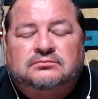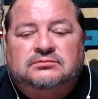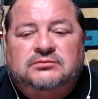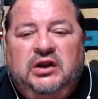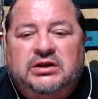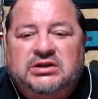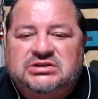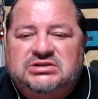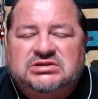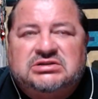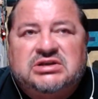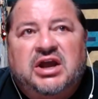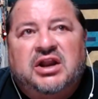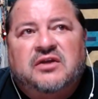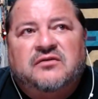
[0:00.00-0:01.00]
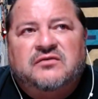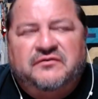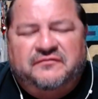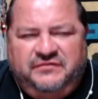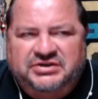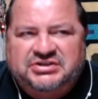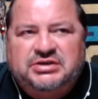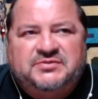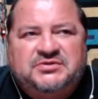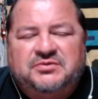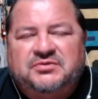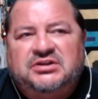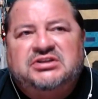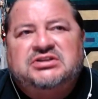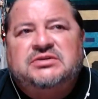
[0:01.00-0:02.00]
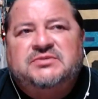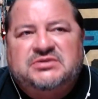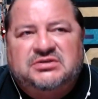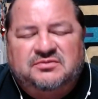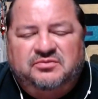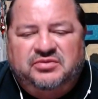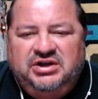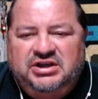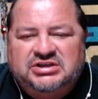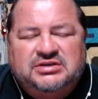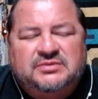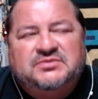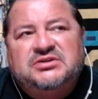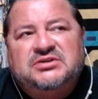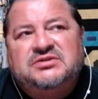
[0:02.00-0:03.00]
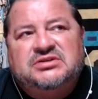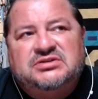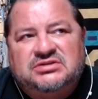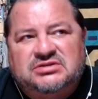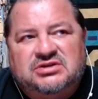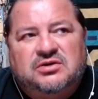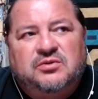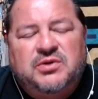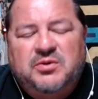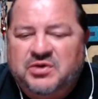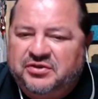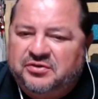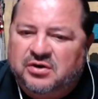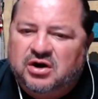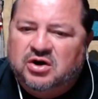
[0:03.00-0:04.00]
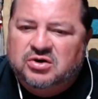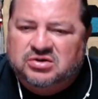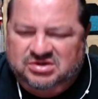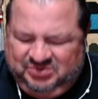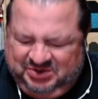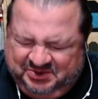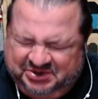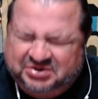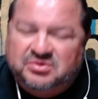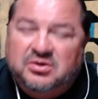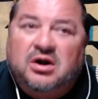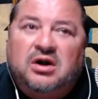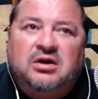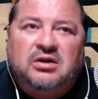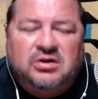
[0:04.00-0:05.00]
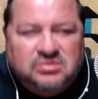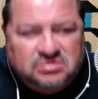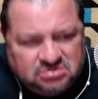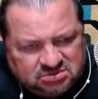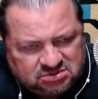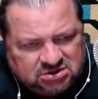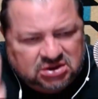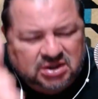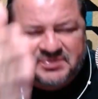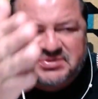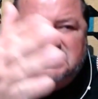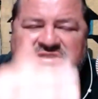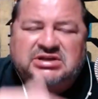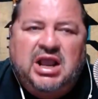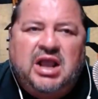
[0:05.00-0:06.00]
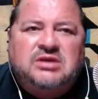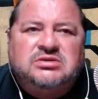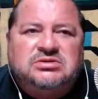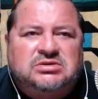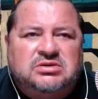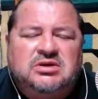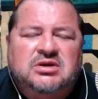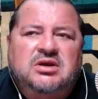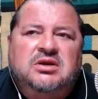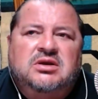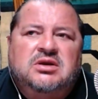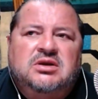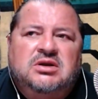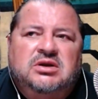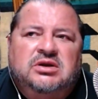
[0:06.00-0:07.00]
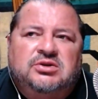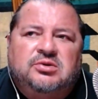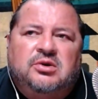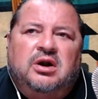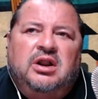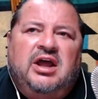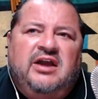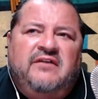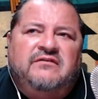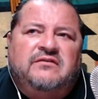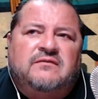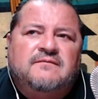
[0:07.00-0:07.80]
And this is kind of with friendships and relationships and breakups. And, you know, we went through our little ups and downs through our lives.